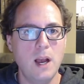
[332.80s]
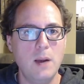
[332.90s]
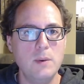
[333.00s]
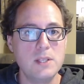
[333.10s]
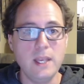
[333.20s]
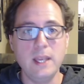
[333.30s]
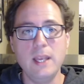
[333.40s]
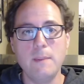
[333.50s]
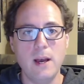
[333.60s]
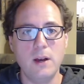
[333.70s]
thinking
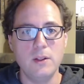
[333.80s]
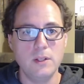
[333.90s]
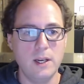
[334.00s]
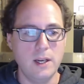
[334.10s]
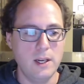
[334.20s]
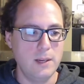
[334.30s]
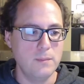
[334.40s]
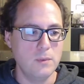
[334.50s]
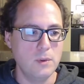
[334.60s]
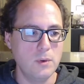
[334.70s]
about
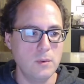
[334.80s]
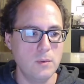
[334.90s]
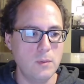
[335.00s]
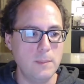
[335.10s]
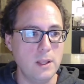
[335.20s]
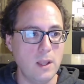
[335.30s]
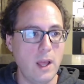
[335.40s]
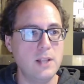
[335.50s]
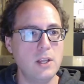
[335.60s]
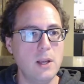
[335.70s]
what it'd be
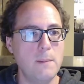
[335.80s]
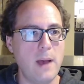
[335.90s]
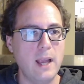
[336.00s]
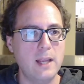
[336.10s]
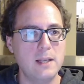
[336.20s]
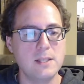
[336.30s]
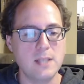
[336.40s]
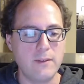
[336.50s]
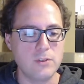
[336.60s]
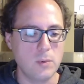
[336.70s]
like to come back into
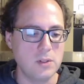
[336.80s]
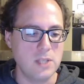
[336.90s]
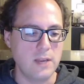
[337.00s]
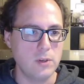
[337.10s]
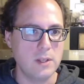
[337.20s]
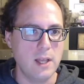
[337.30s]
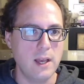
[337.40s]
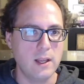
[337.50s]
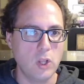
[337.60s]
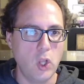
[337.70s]
Savage Worlds after
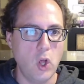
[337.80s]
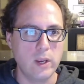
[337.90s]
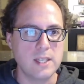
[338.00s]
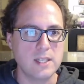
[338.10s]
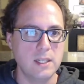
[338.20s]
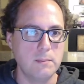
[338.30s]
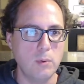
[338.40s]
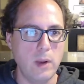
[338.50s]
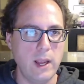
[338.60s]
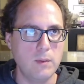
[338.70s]
like a long extended
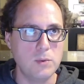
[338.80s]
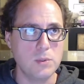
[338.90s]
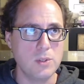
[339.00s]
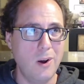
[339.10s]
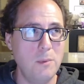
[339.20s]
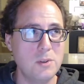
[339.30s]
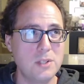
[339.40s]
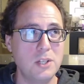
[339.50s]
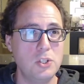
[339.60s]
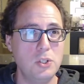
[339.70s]
break, which was almost like
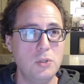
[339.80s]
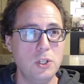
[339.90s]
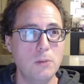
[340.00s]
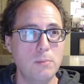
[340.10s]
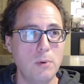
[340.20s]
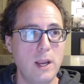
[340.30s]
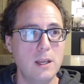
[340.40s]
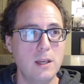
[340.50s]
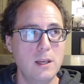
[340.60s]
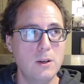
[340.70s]
a 2-year
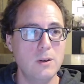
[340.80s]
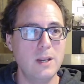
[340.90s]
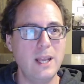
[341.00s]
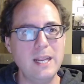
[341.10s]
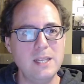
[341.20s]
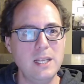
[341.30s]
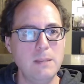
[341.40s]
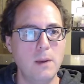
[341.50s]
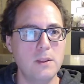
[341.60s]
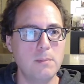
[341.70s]
break or an
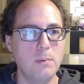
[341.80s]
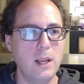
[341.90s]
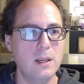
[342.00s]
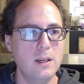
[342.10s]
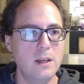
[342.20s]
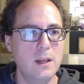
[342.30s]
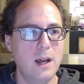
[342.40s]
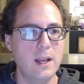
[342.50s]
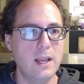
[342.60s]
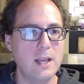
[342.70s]
18-month break,
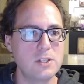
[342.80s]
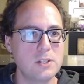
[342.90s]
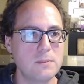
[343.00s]
I guess.